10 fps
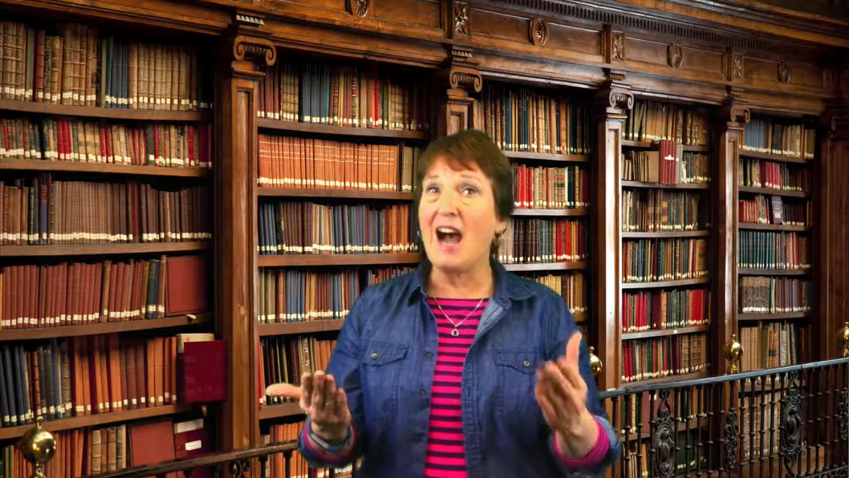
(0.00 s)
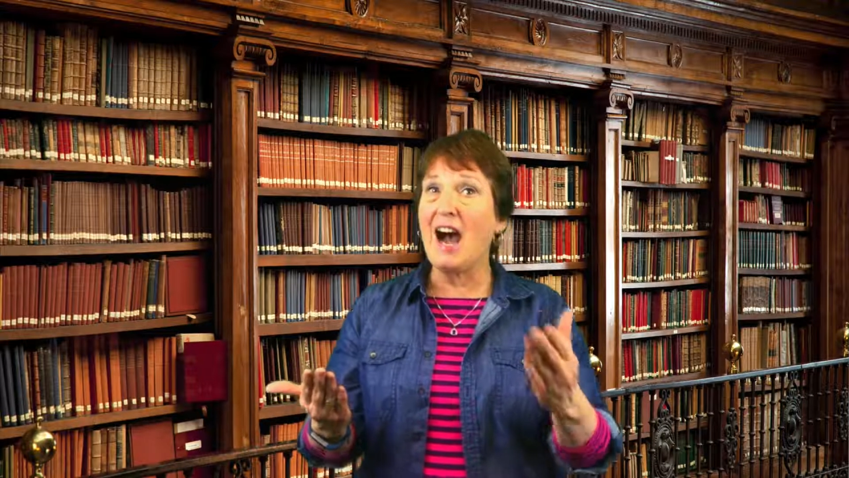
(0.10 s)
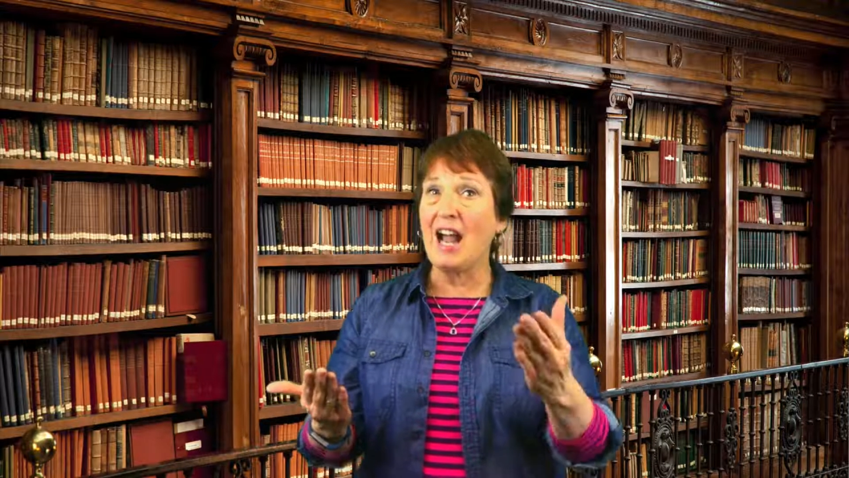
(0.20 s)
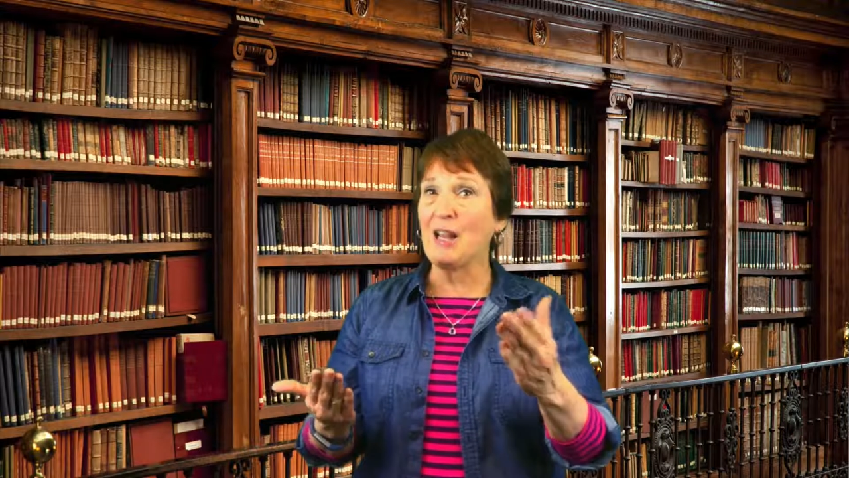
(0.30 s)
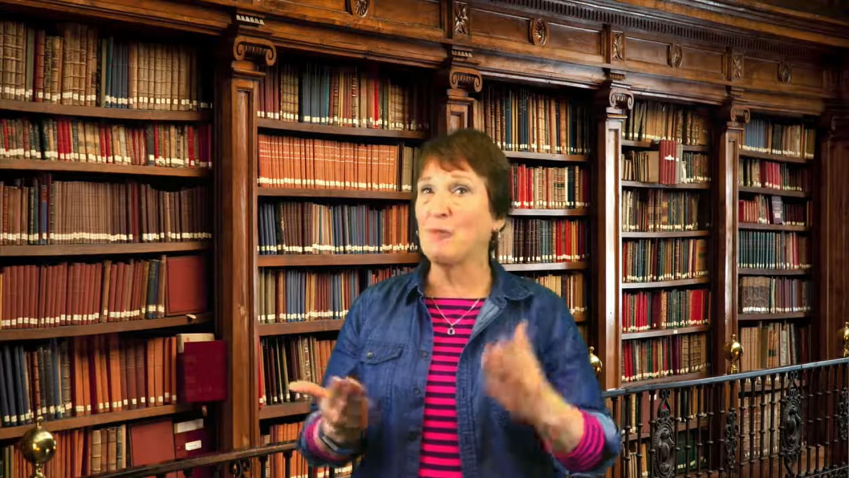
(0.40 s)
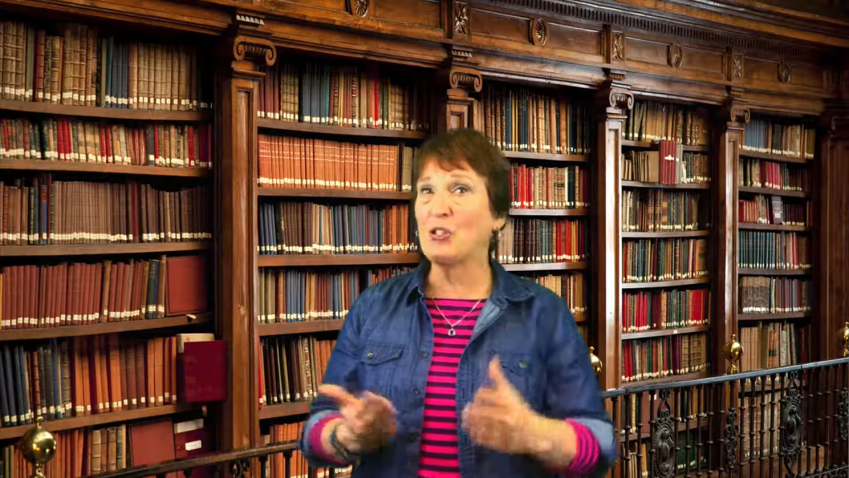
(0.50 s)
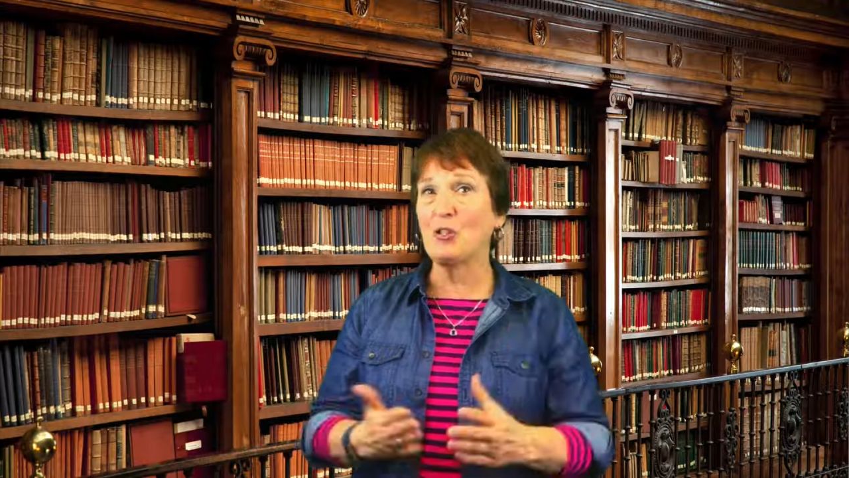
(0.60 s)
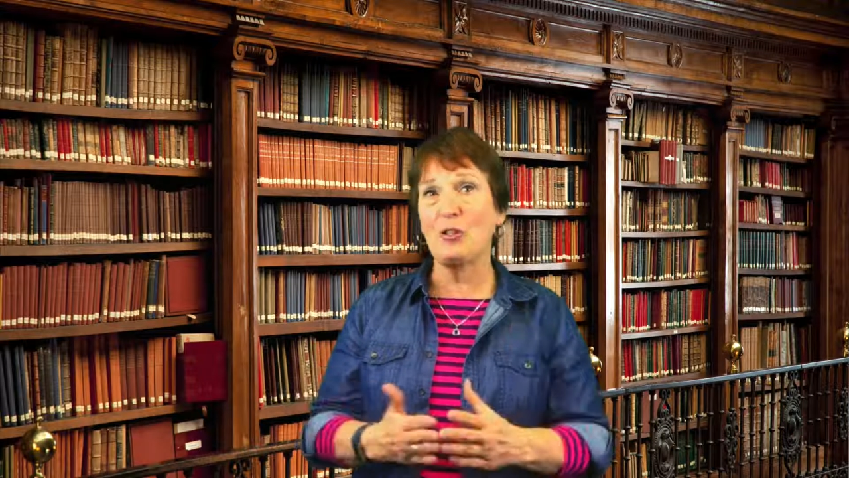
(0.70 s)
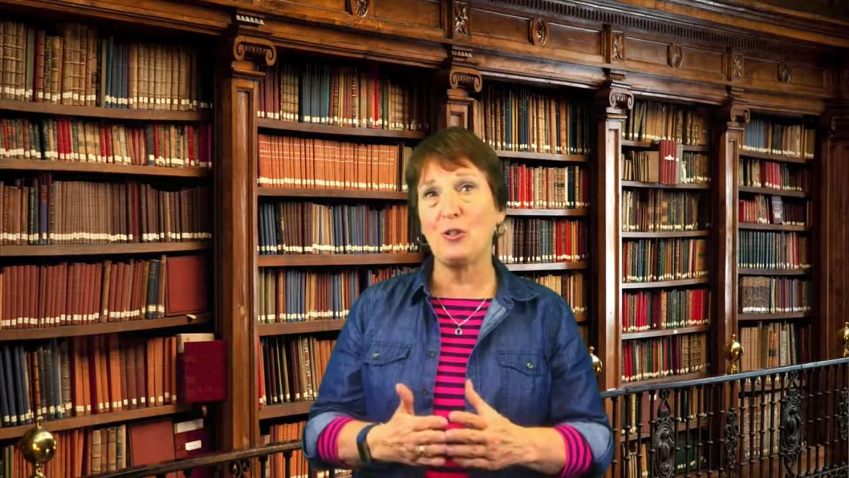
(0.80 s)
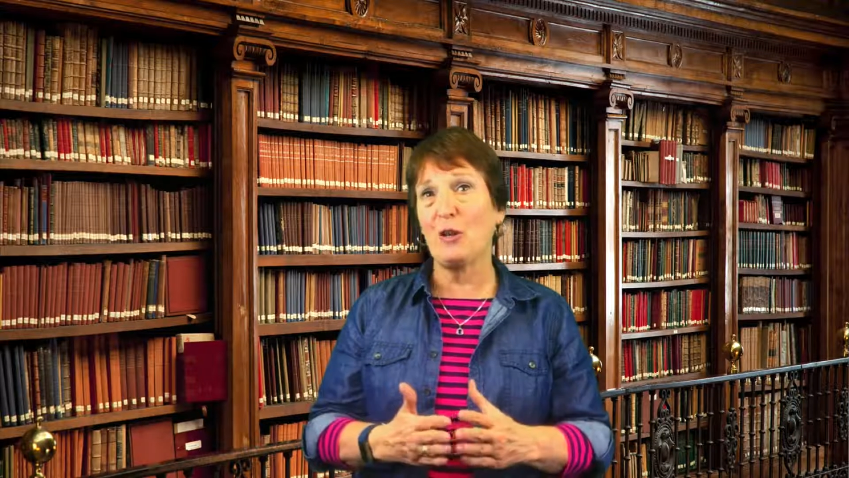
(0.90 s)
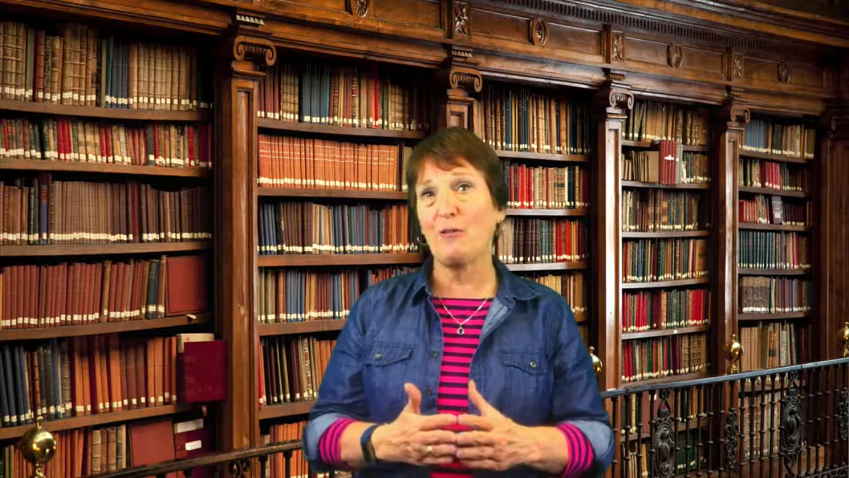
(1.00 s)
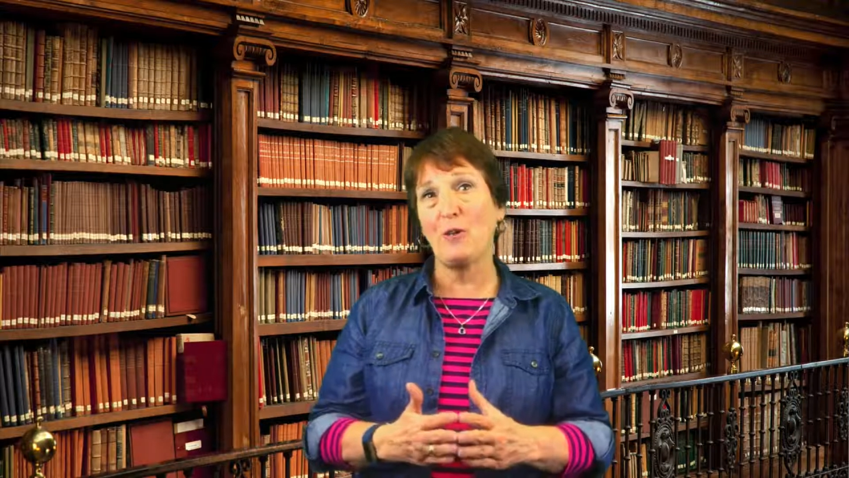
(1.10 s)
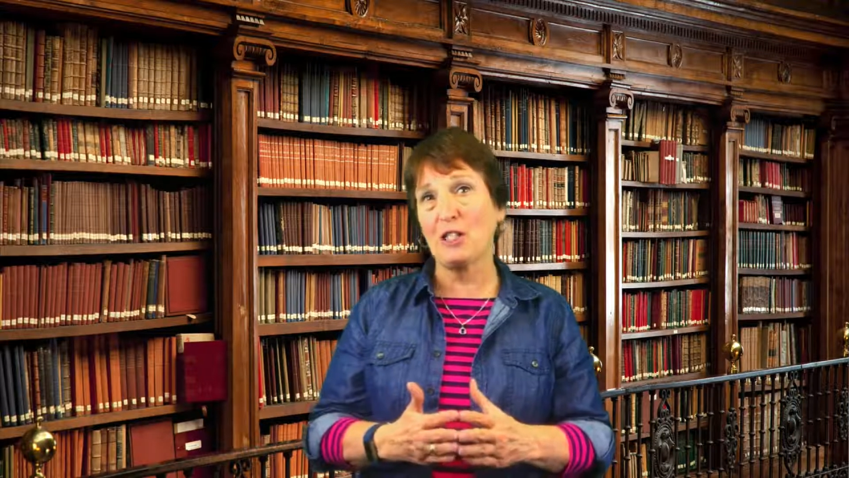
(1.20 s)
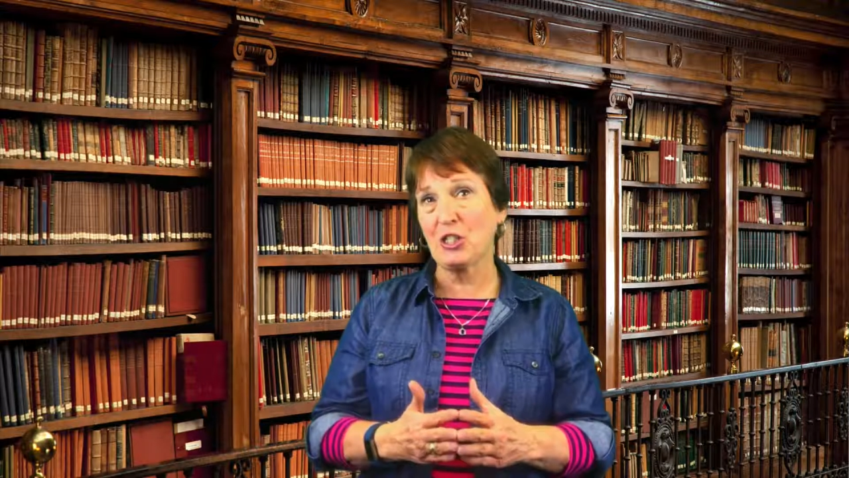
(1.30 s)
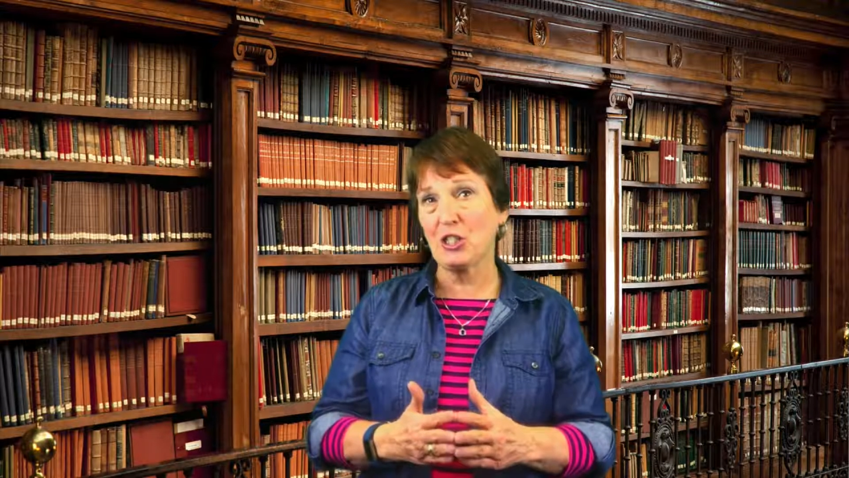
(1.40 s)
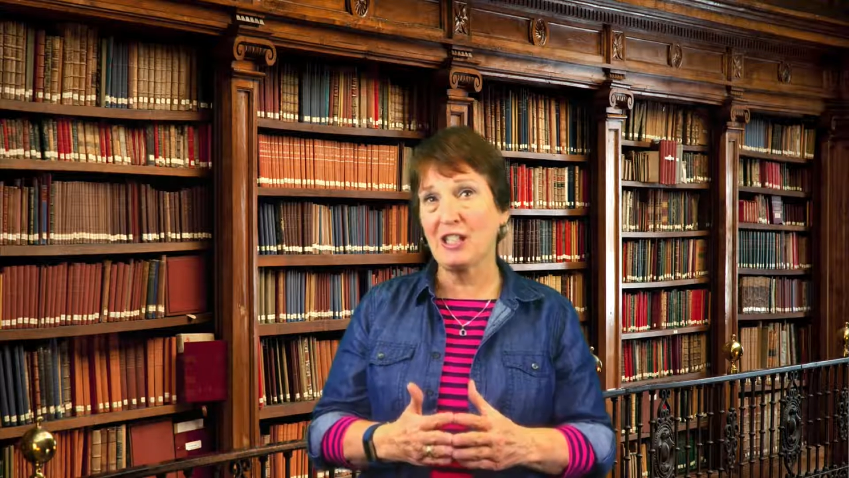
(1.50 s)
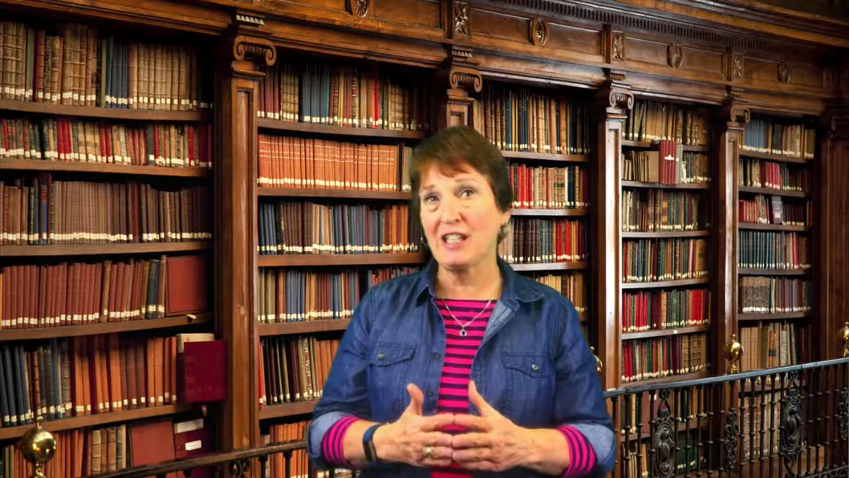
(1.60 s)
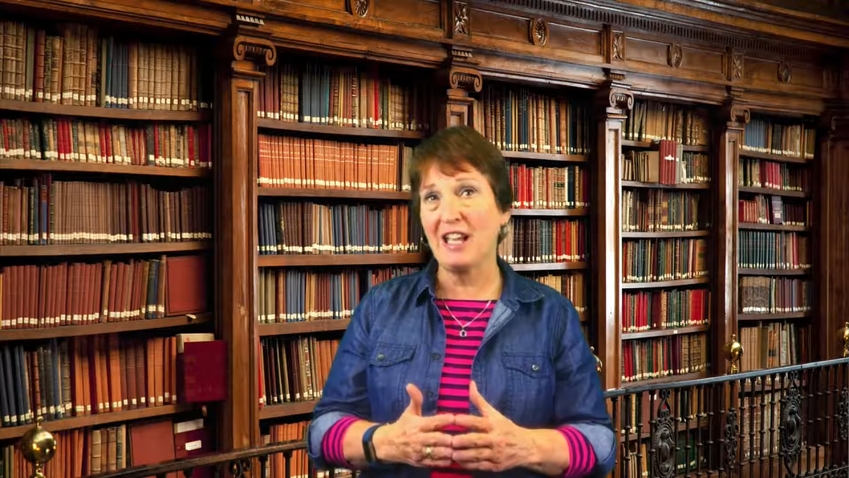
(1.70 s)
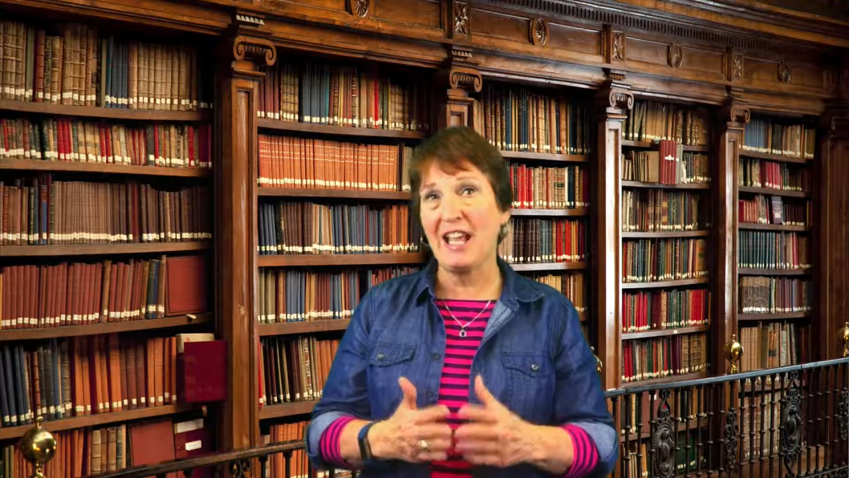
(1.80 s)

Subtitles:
I am sure you have questions,